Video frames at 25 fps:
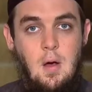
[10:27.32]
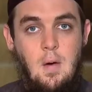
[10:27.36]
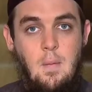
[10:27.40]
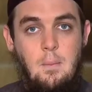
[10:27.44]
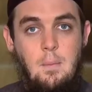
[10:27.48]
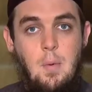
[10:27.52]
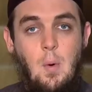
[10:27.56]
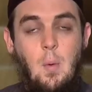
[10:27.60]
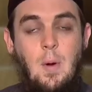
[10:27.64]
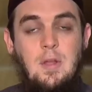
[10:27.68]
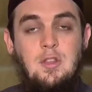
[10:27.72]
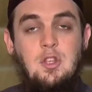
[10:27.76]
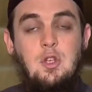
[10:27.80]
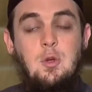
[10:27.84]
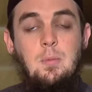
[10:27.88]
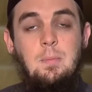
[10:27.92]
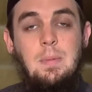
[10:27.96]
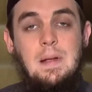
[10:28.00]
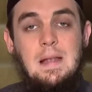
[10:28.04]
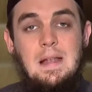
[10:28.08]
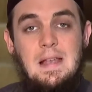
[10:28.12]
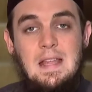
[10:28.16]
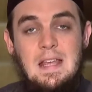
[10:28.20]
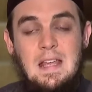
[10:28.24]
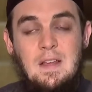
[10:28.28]
But when you
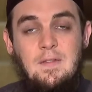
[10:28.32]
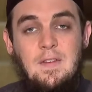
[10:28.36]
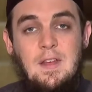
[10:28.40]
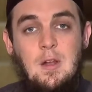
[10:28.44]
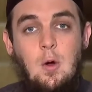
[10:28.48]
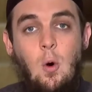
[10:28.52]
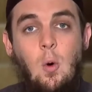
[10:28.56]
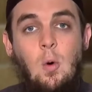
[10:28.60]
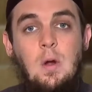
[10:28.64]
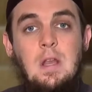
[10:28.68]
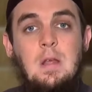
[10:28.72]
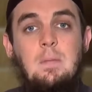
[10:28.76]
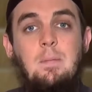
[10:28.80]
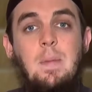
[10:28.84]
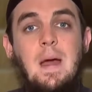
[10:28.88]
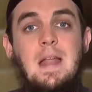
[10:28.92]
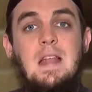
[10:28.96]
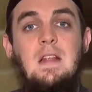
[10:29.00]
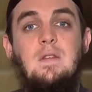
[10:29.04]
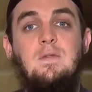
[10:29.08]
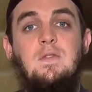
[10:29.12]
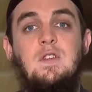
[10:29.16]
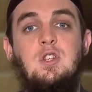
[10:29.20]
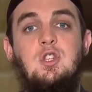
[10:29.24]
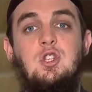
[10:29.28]
believe, it only
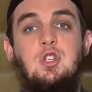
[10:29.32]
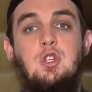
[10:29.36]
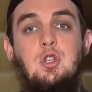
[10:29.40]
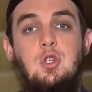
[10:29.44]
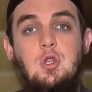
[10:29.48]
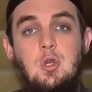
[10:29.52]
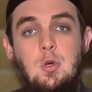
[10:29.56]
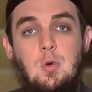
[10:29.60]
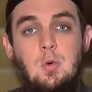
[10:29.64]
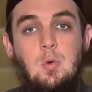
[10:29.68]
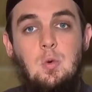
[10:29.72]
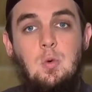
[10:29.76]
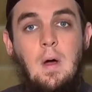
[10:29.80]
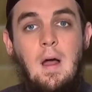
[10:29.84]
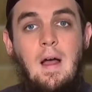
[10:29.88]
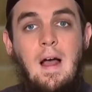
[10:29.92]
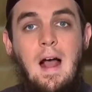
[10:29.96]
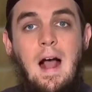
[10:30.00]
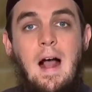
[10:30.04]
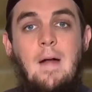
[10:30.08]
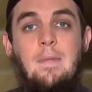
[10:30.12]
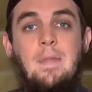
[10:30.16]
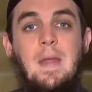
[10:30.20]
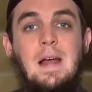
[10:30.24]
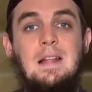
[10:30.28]
benefits you.
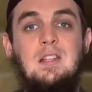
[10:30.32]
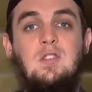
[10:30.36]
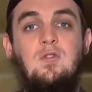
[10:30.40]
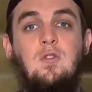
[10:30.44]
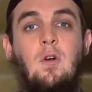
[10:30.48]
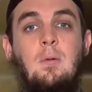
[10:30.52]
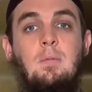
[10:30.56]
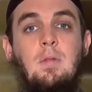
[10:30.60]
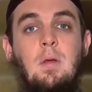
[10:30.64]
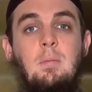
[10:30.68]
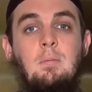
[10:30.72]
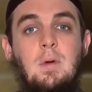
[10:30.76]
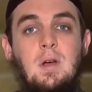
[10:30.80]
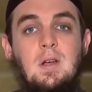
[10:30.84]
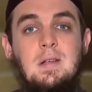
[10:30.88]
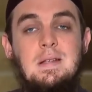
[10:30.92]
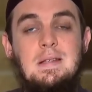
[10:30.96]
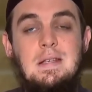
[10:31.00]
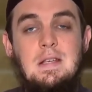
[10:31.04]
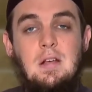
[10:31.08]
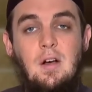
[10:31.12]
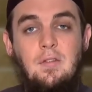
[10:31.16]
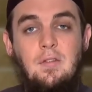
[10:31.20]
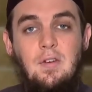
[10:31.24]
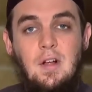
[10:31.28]
And that's from the
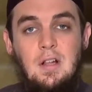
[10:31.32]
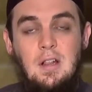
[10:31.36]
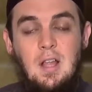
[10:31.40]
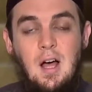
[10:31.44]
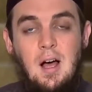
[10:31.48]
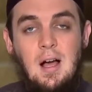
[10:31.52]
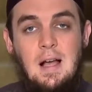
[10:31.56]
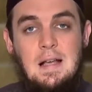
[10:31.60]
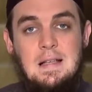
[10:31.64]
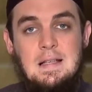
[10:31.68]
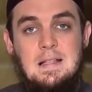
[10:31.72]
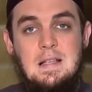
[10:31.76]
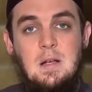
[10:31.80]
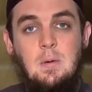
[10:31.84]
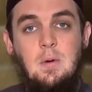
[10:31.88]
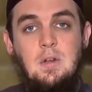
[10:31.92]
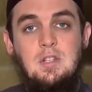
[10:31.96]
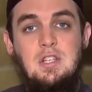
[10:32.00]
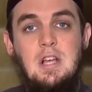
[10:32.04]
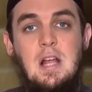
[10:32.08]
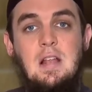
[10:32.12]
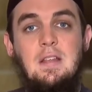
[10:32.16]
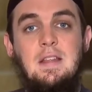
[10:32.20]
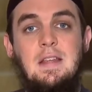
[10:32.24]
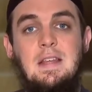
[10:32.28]
mercy of Allah Azza wa
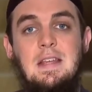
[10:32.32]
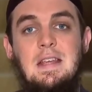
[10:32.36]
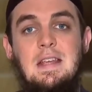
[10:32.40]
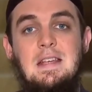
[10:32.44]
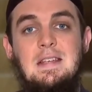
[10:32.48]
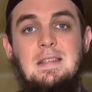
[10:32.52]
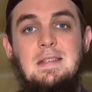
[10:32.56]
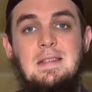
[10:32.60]
Jalla that he has